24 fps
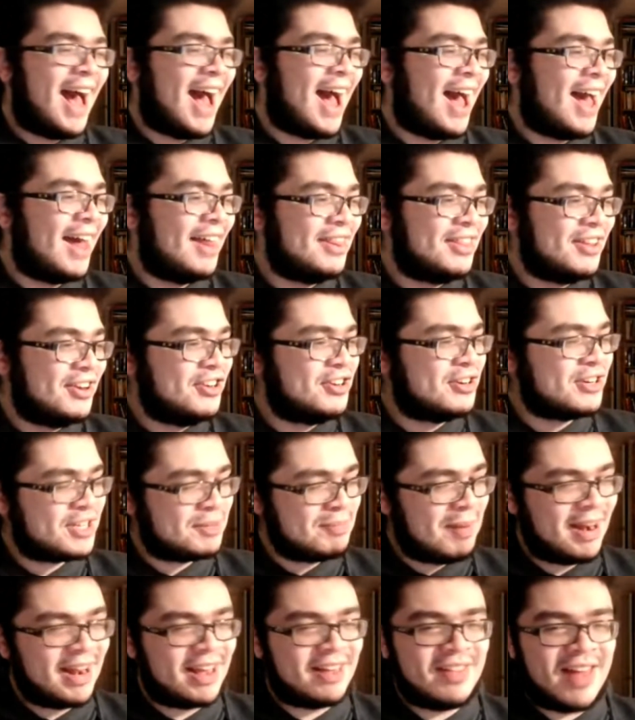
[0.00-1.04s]
You're
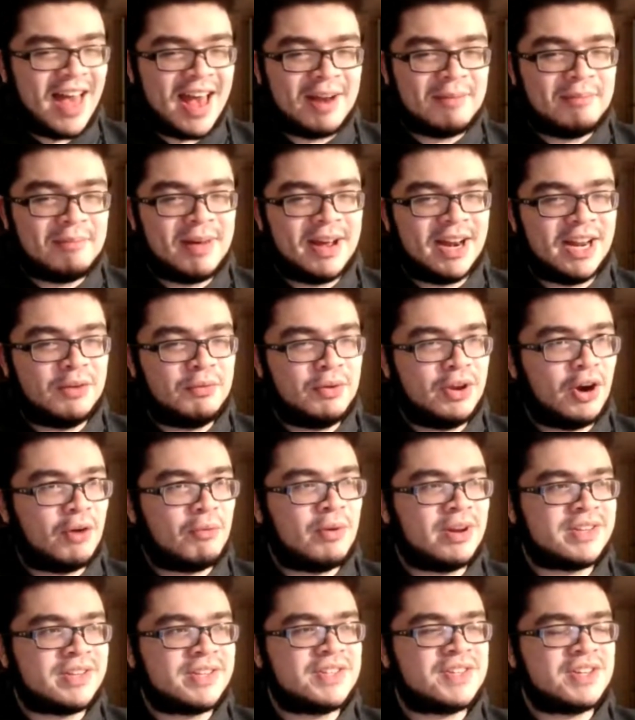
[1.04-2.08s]
spending a lot of money. We don't
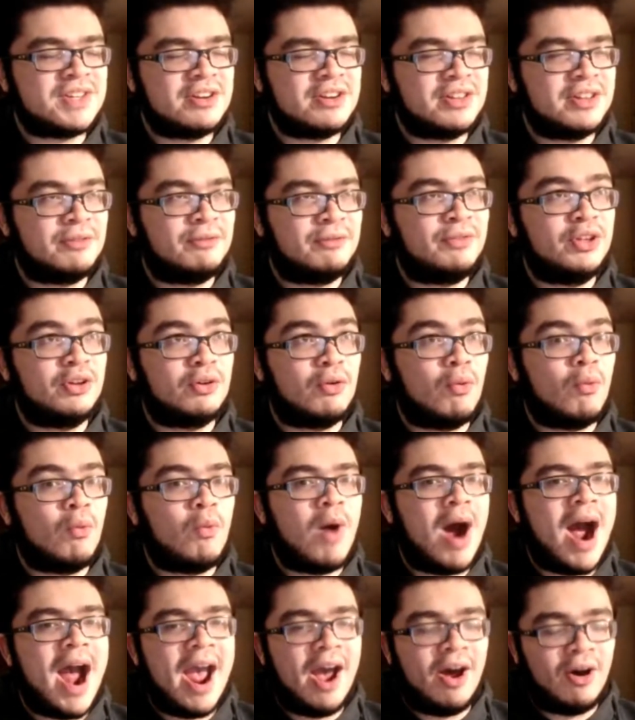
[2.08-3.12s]
necessarily feel
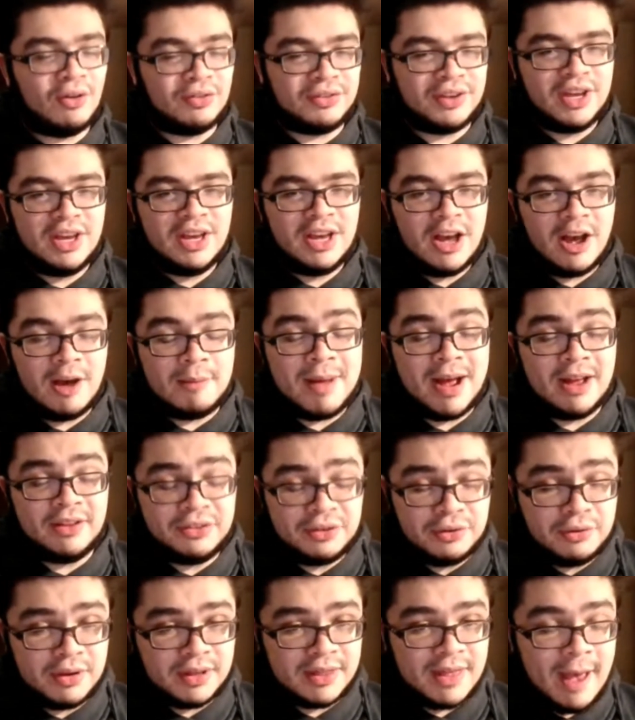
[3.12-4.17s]
wild about
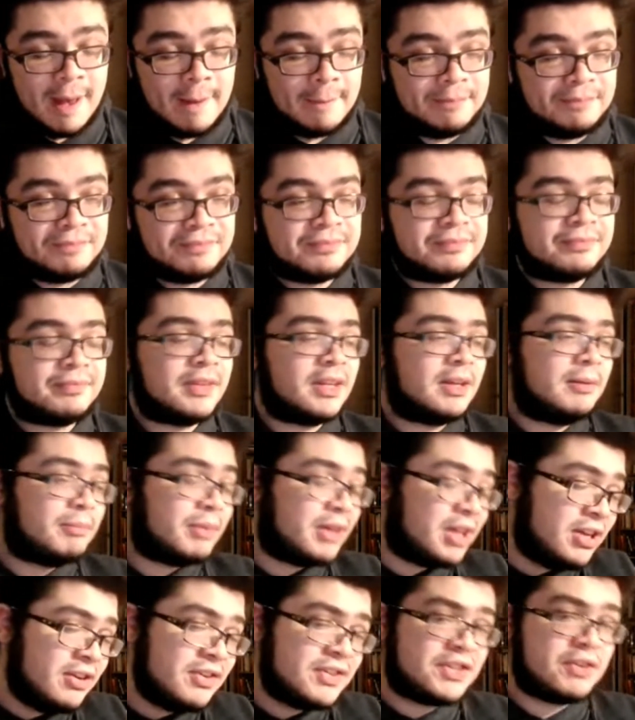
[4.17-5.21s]
doing that.
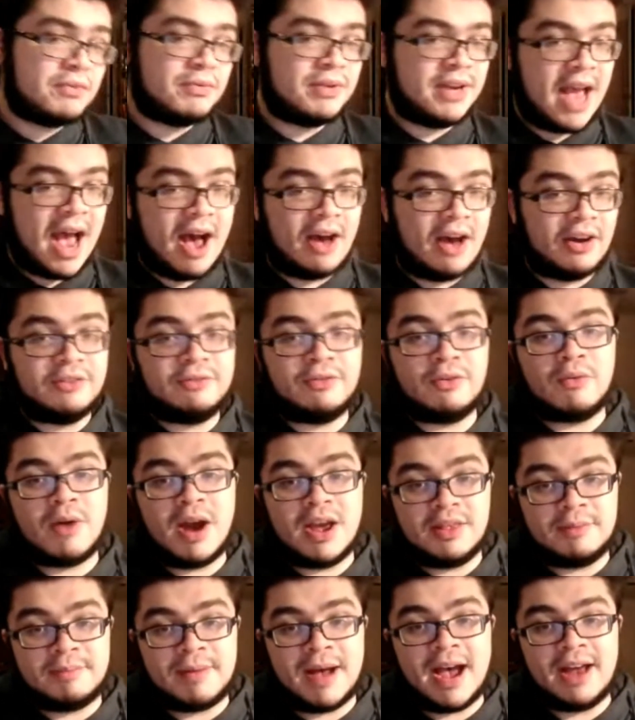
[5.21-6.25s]
But here's the reality for
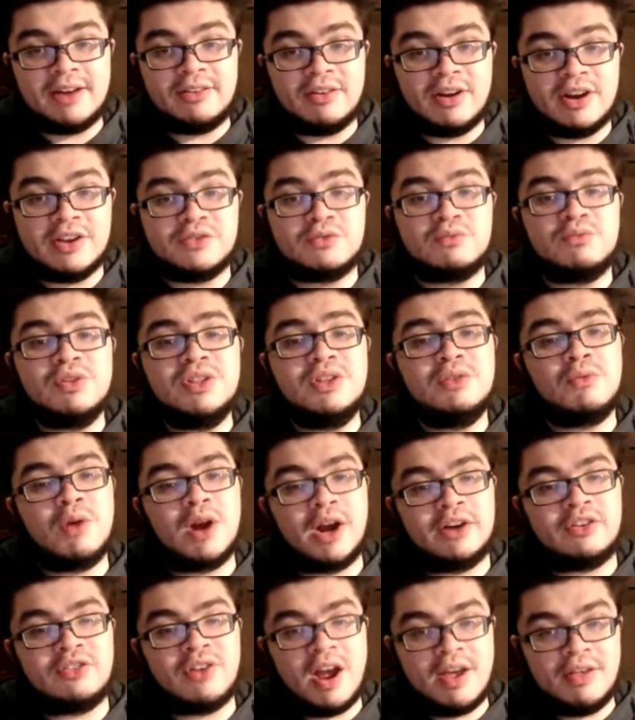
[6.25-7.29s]
why the Padres really
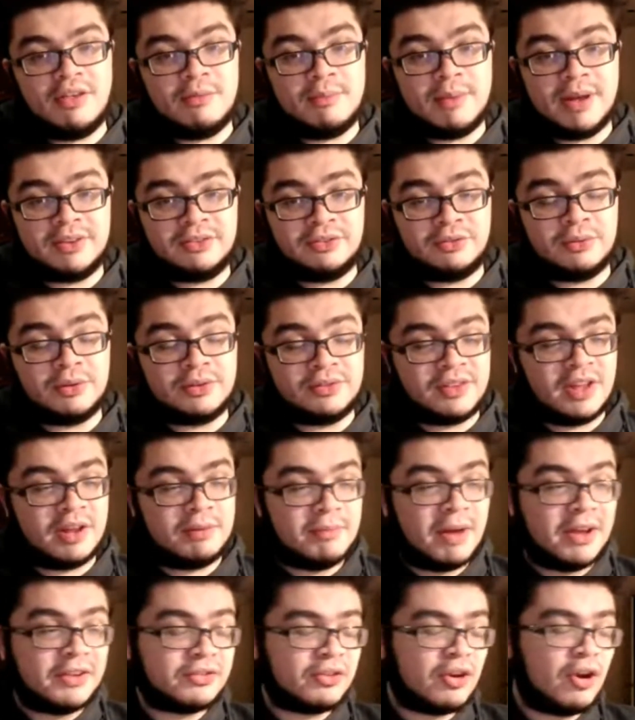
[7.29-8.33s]
want to try their best to
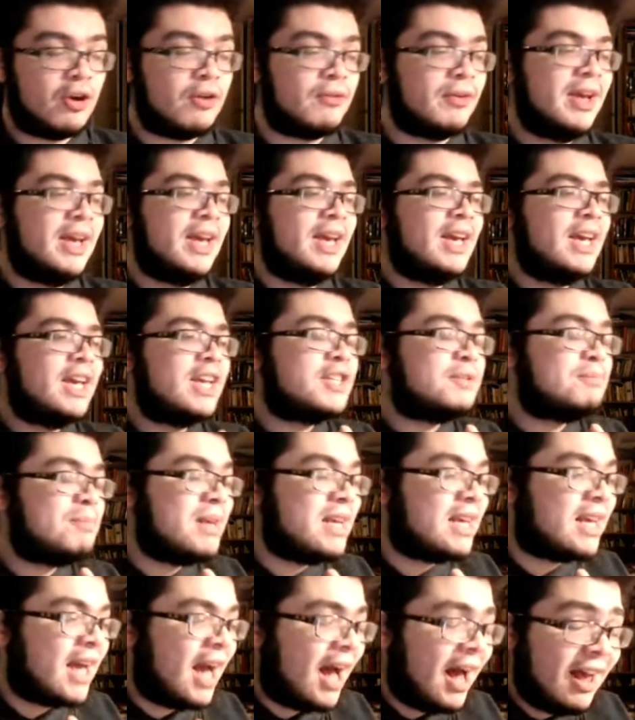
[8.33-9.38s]
extend Musgrove is
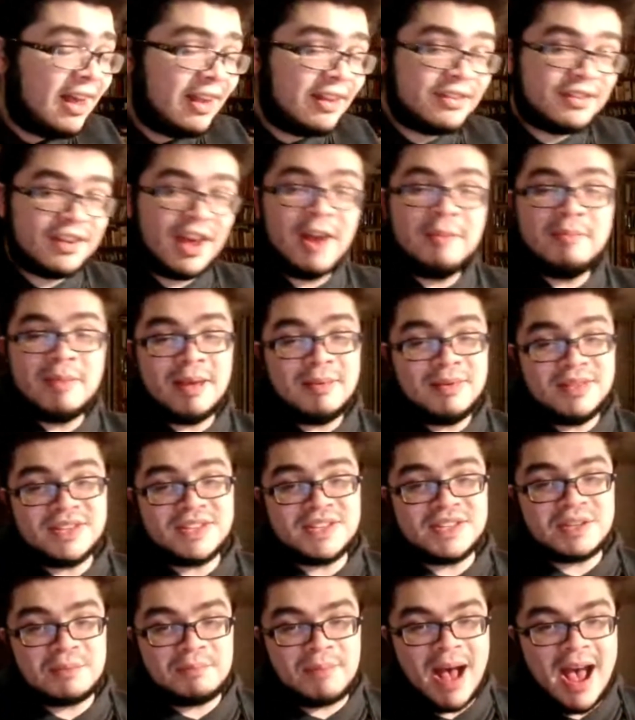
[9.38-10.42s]
because, and maybe
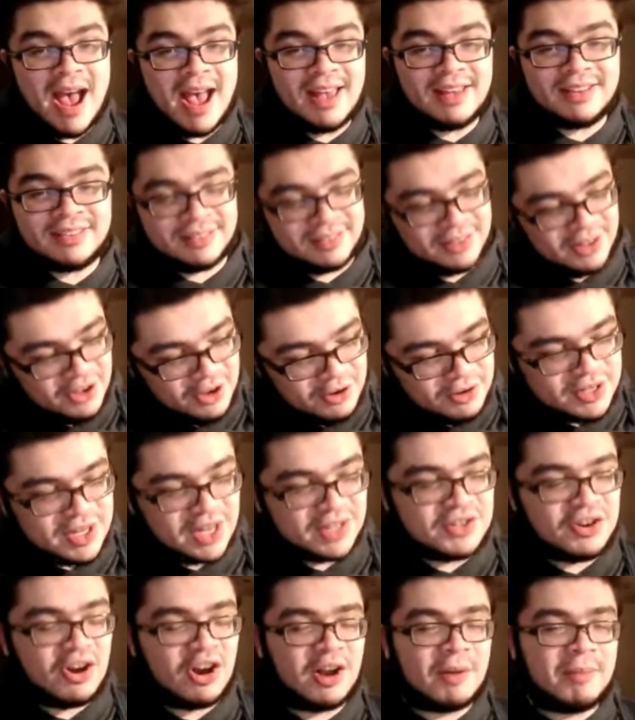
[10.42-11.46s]
this is a bias, which
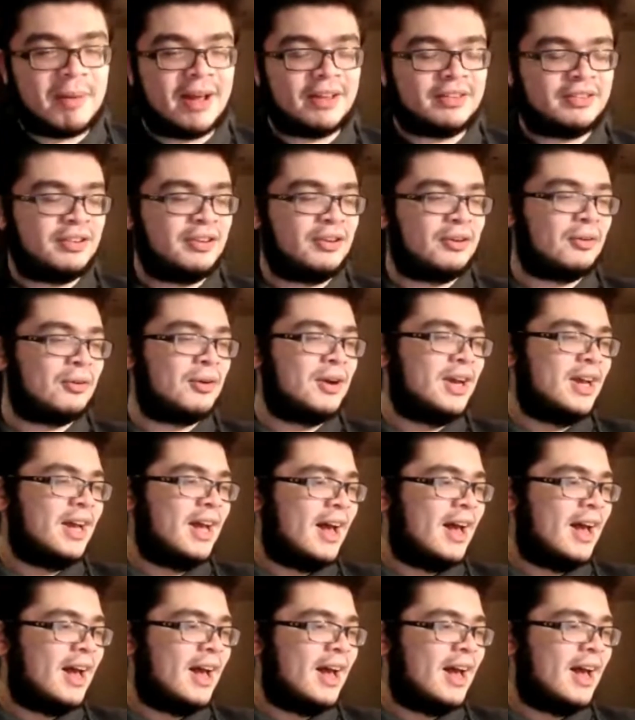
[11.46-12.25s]
I talk about too,